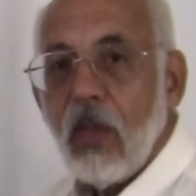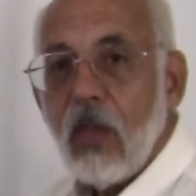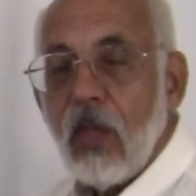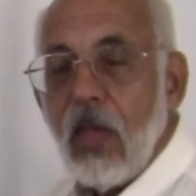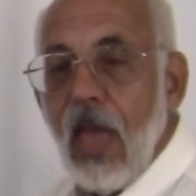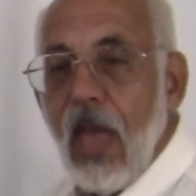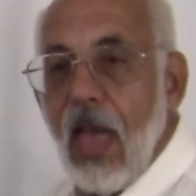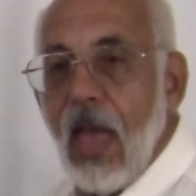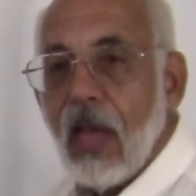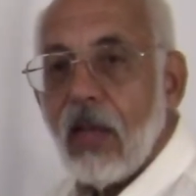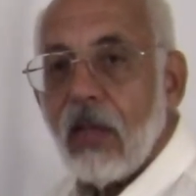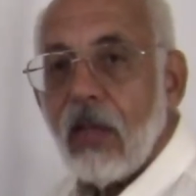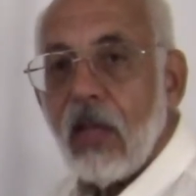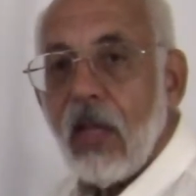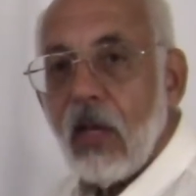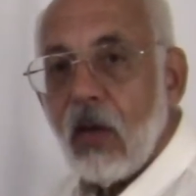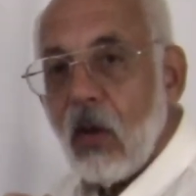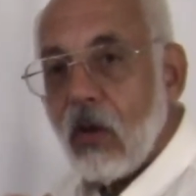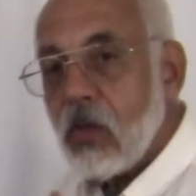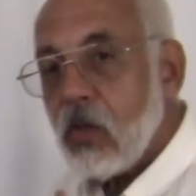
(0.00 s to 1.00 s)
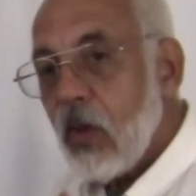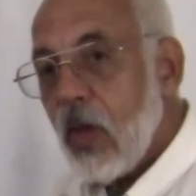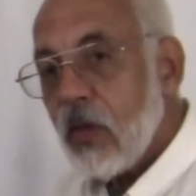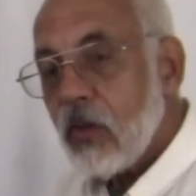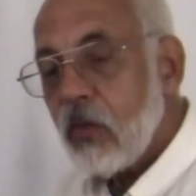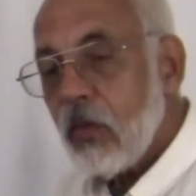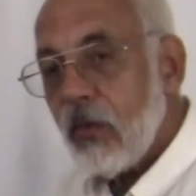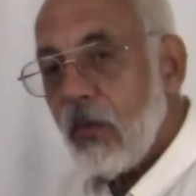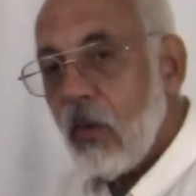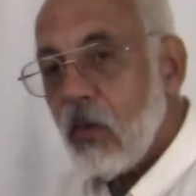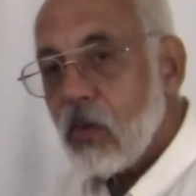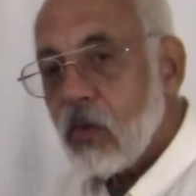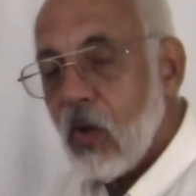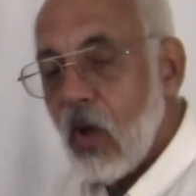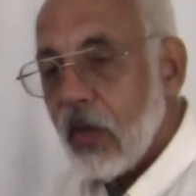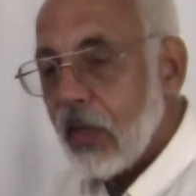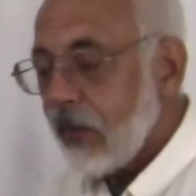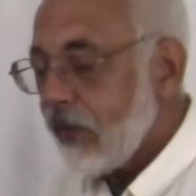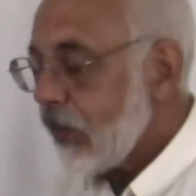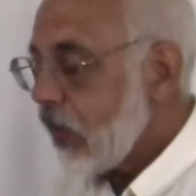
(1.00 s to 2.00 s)
and it also has reverse
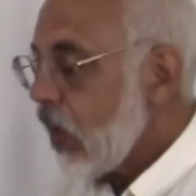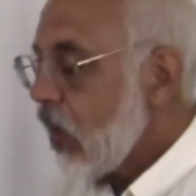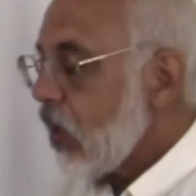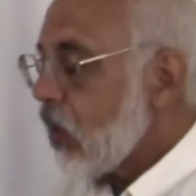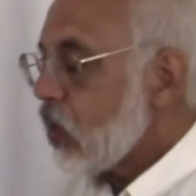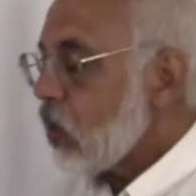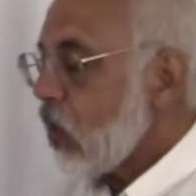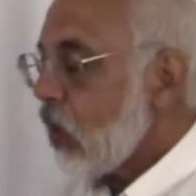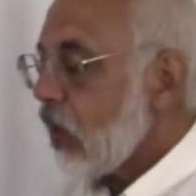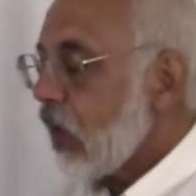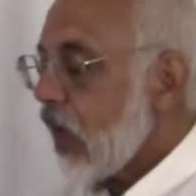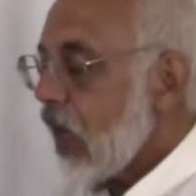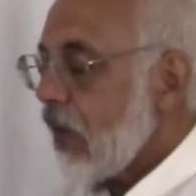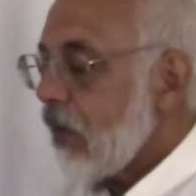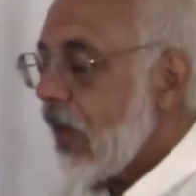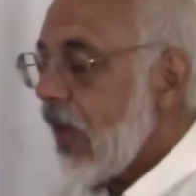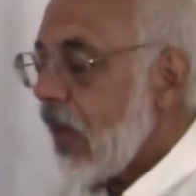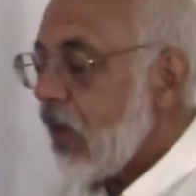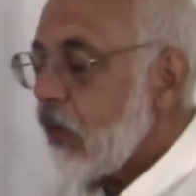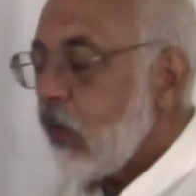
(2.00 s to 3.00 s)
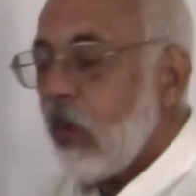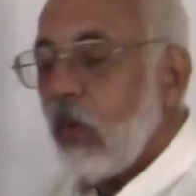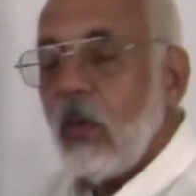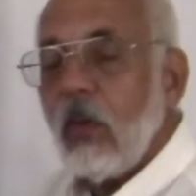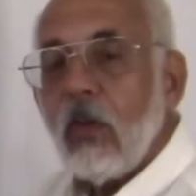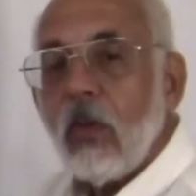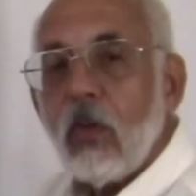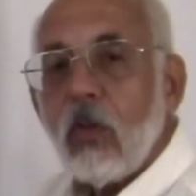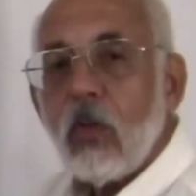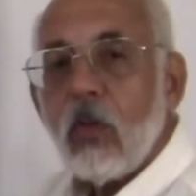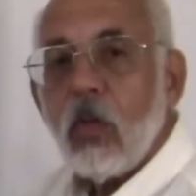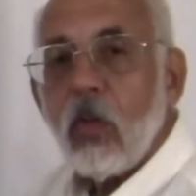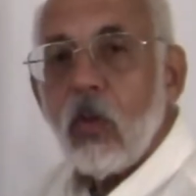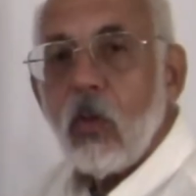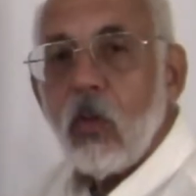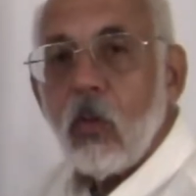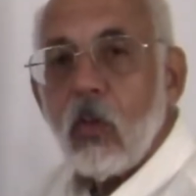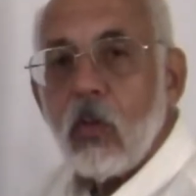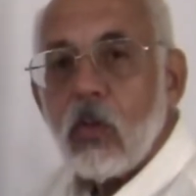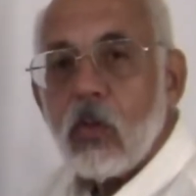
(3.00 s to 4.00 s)
on it, so that I'm able
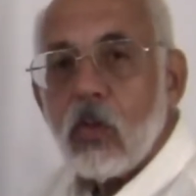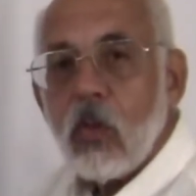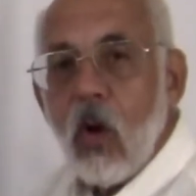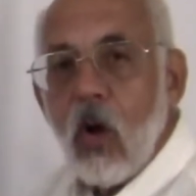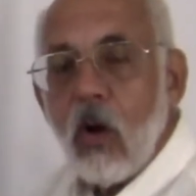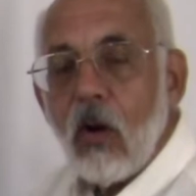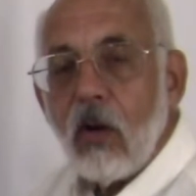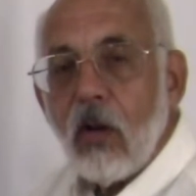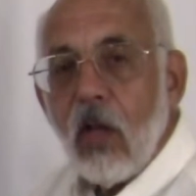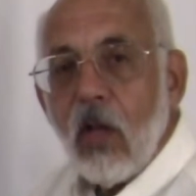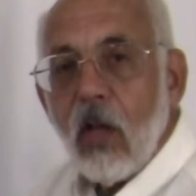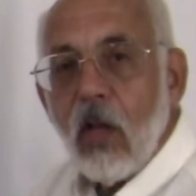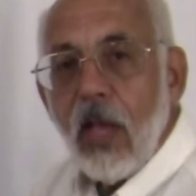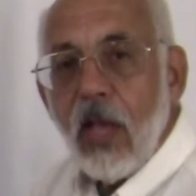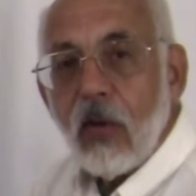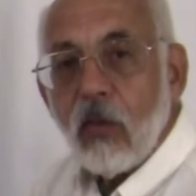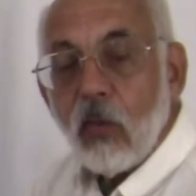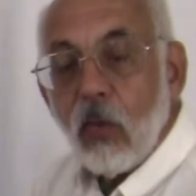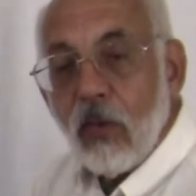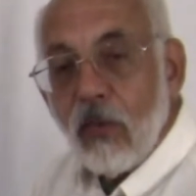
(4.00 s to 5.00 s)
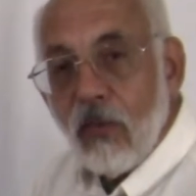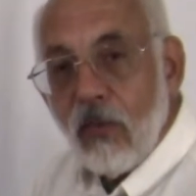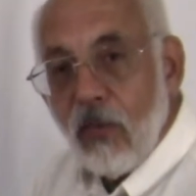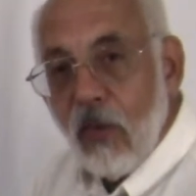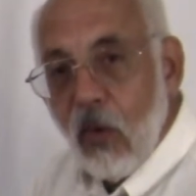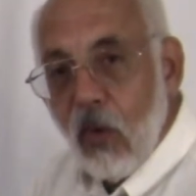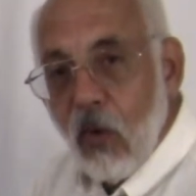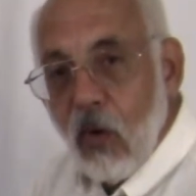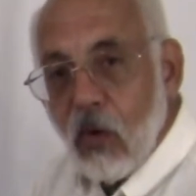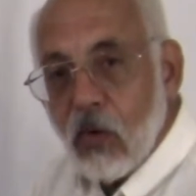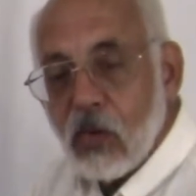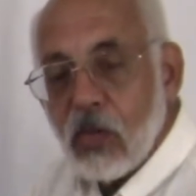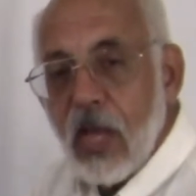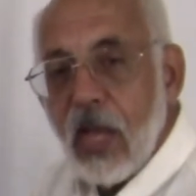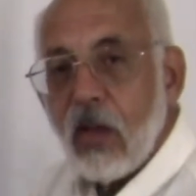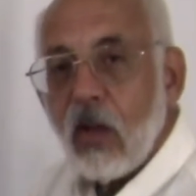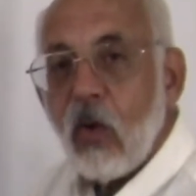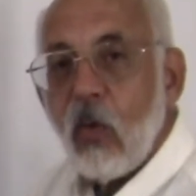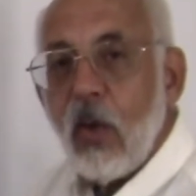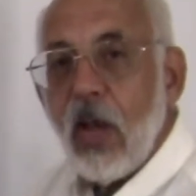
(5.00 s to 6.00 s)
to start in reverse
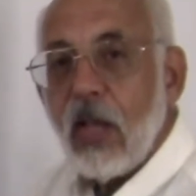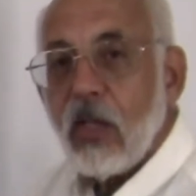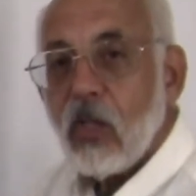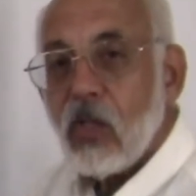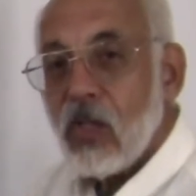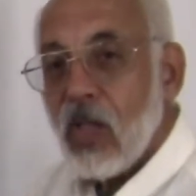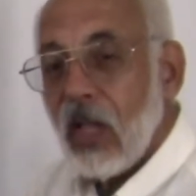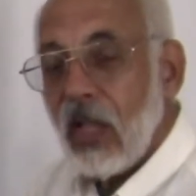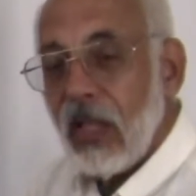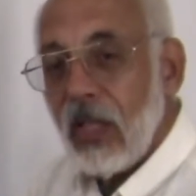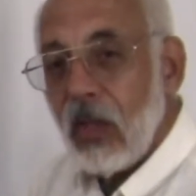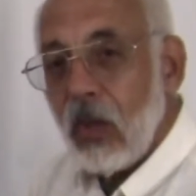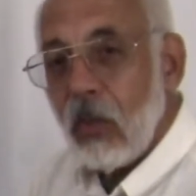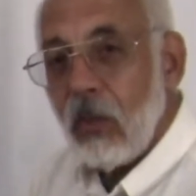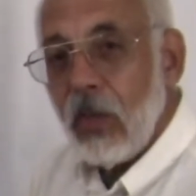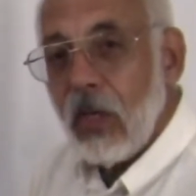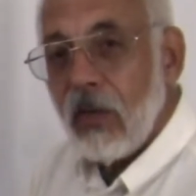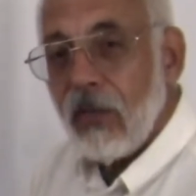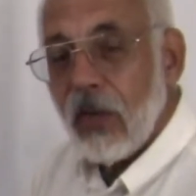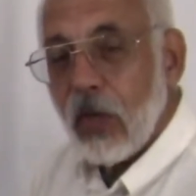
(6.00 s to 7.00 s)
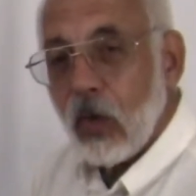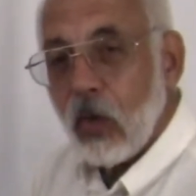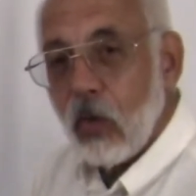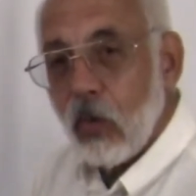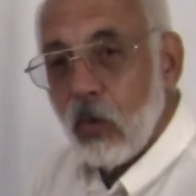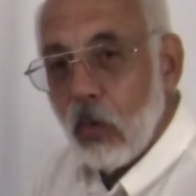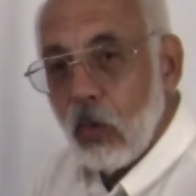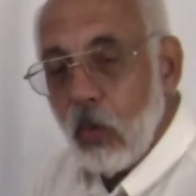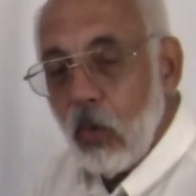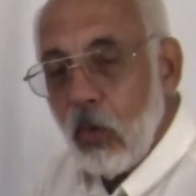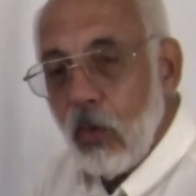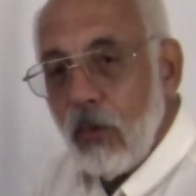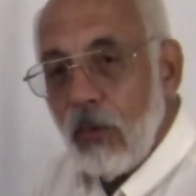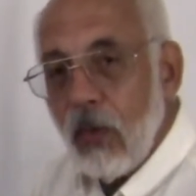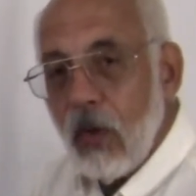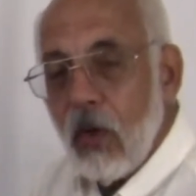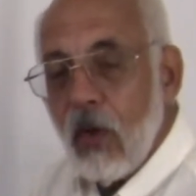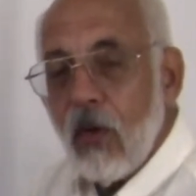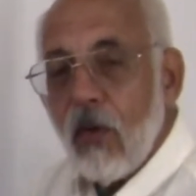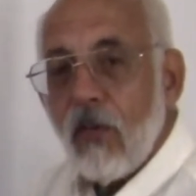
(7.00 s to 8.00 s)
and create just a little bit of a groove
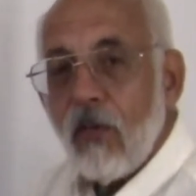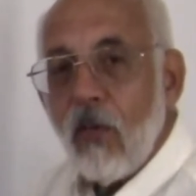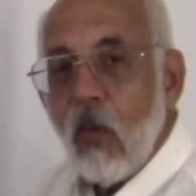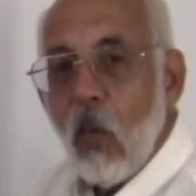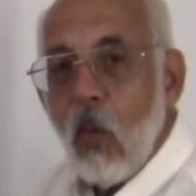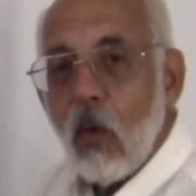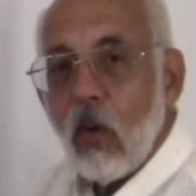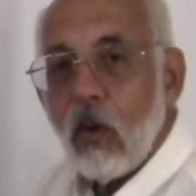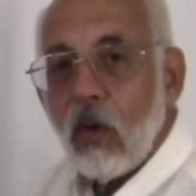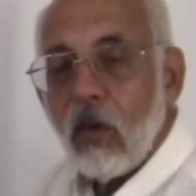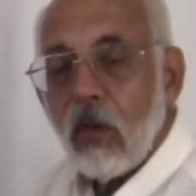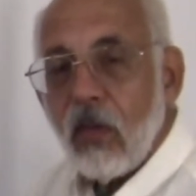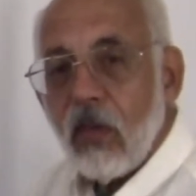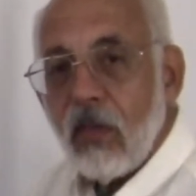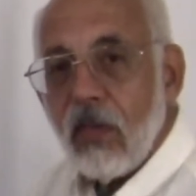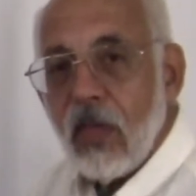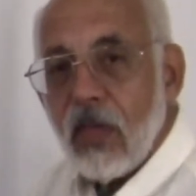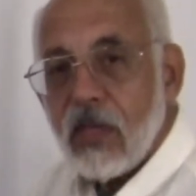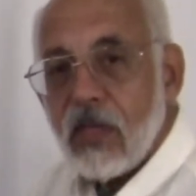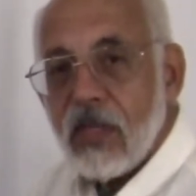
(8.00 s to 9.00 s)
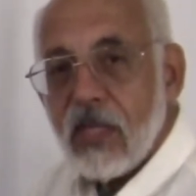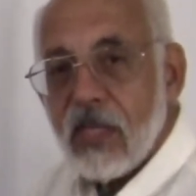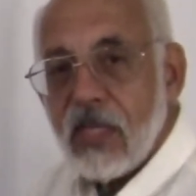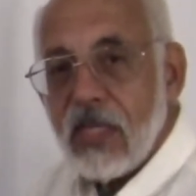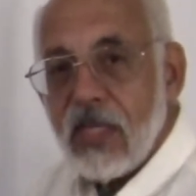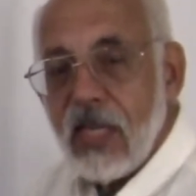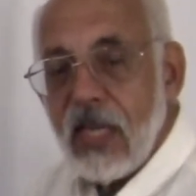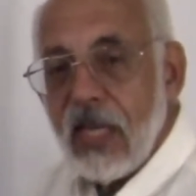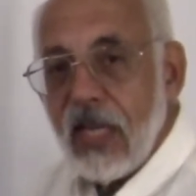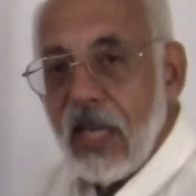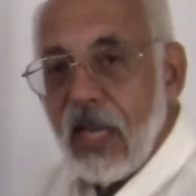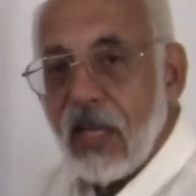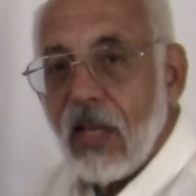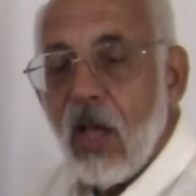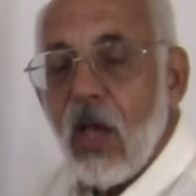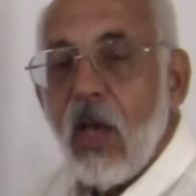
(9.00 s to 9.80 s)
for this to sit in